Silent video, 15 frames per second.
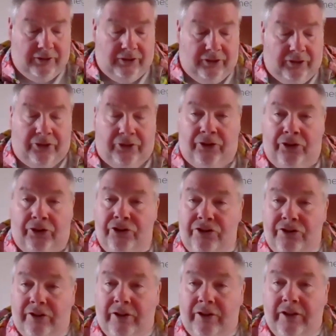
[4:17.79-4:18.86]
The third
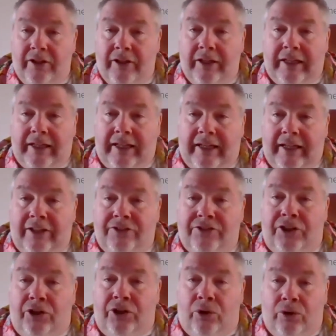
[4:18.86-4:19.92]
is
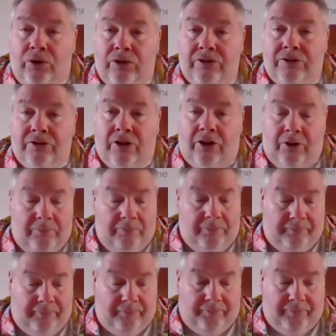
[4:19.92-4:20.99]
the Old Tom.
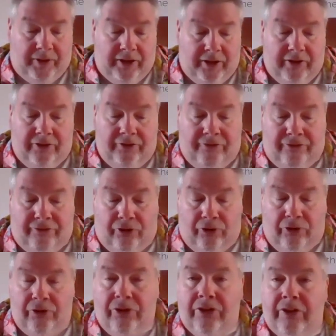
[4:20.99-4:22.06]
The
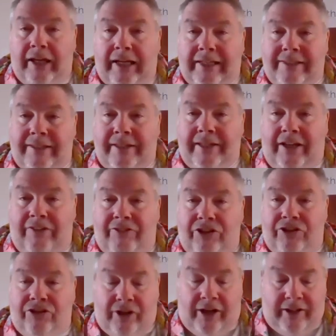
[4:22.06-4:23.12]
fourth is the Navy
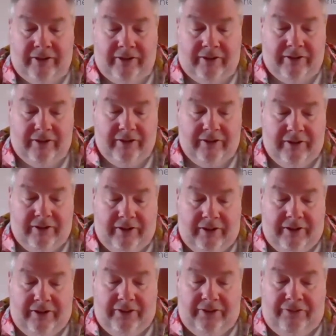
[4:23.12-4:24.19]
Strength.
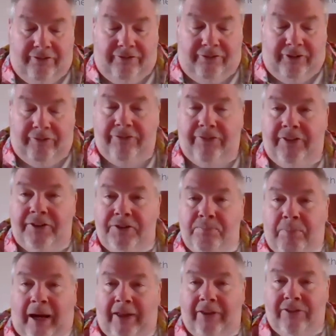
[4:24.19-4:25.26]
The fifth is
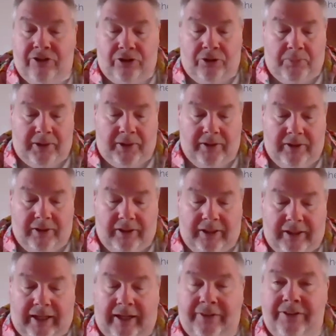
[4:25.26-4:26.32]
Bathtub.
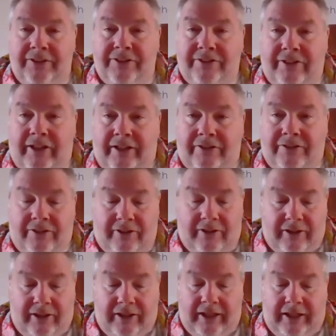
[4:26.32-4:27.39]
And the 6th
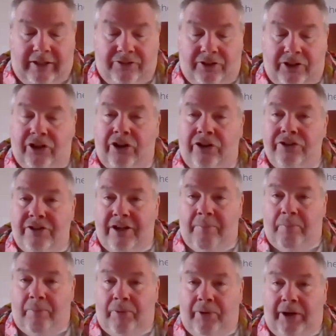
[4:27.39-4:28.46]
is the
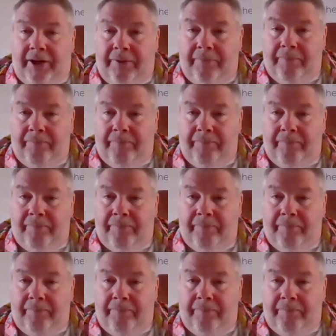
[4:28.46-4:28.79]
Contemporary.